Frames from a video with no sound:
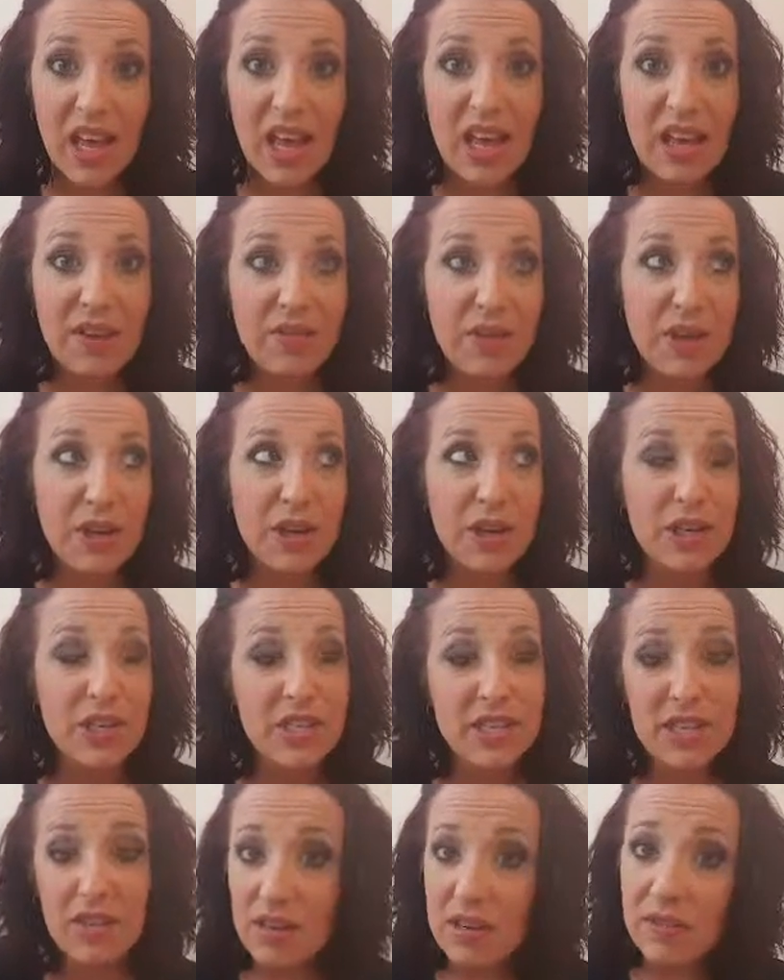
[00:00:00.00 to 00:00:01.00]
If you're
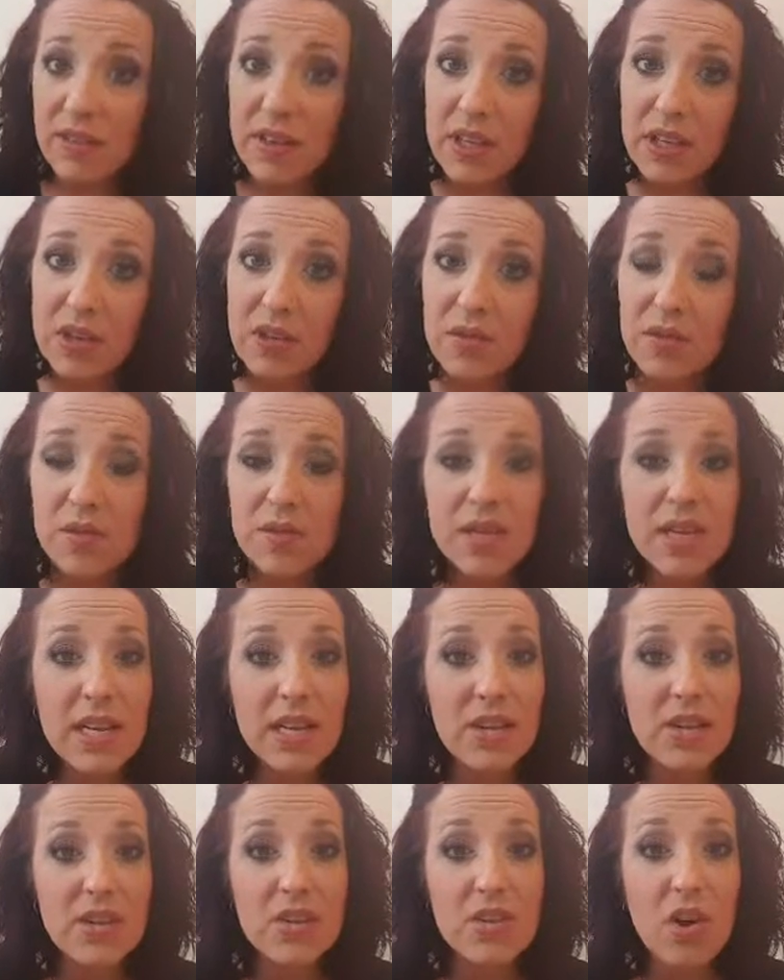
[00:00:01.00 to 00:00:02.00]
still confused
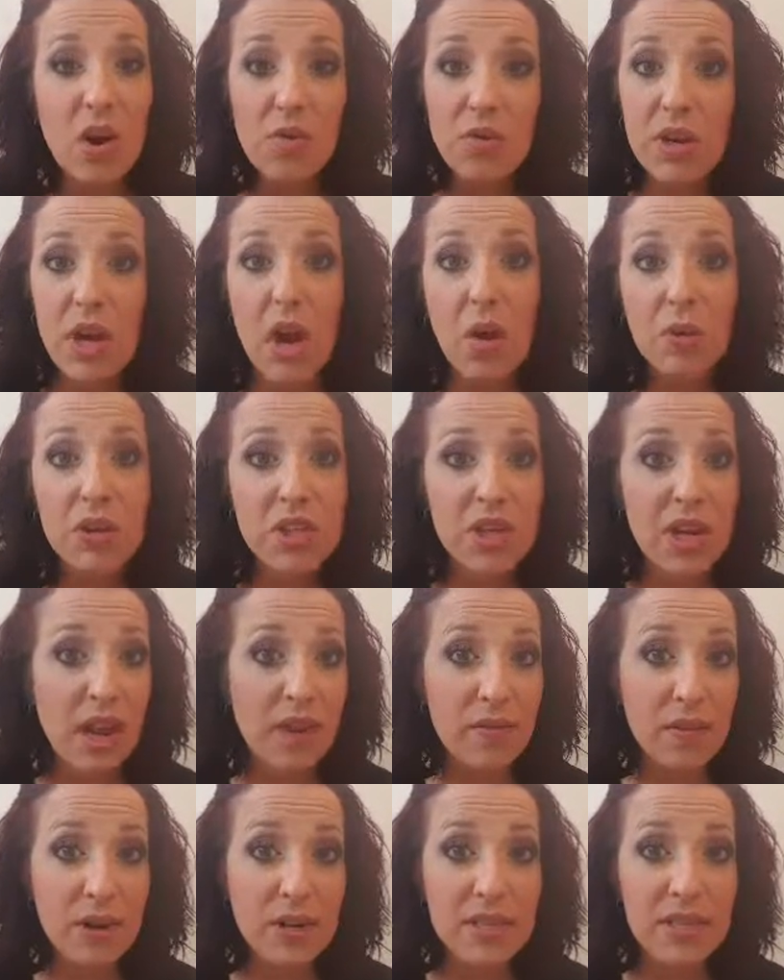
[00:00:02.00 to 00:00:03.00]
and don't know which
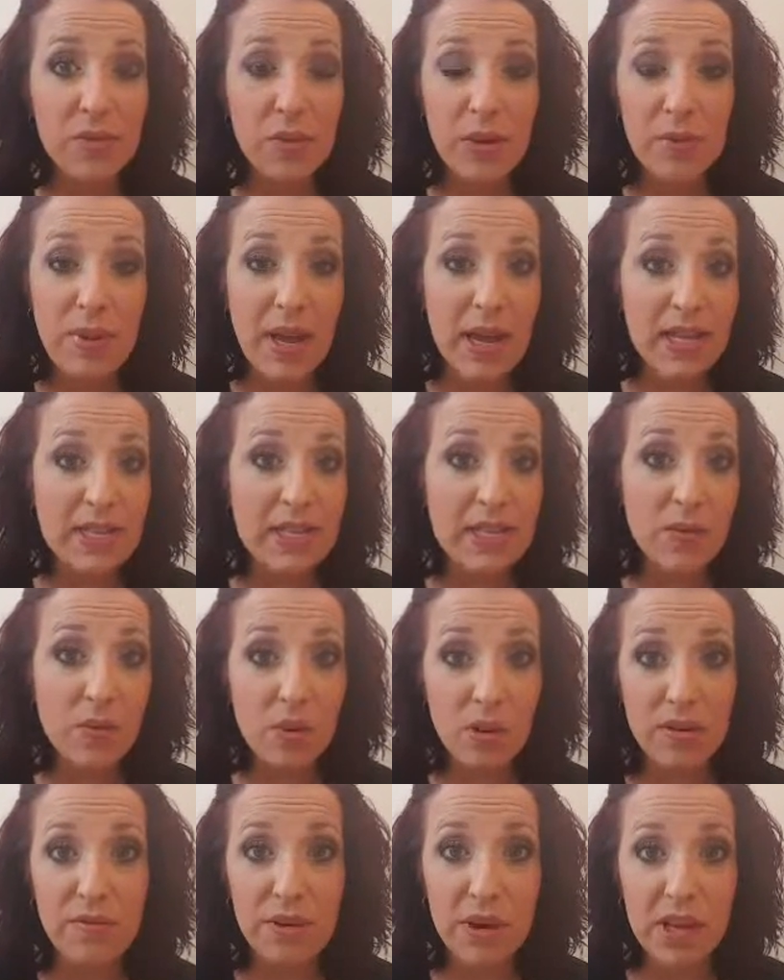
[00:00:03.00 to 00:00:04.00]
coverage would best
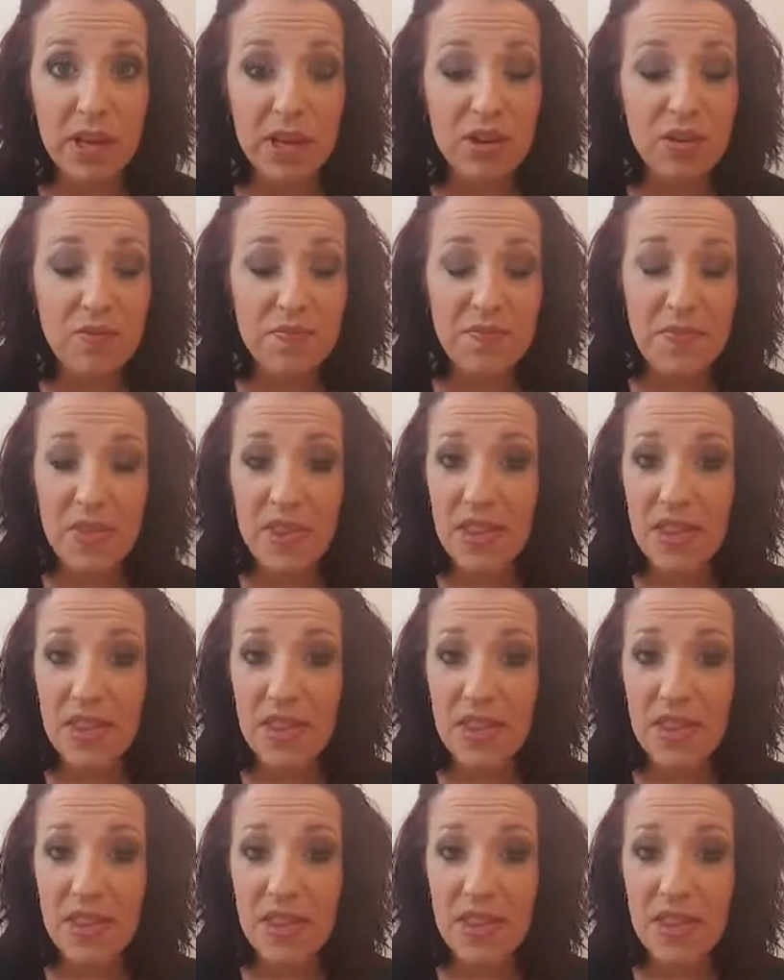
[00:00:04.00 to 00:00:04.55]
work for you,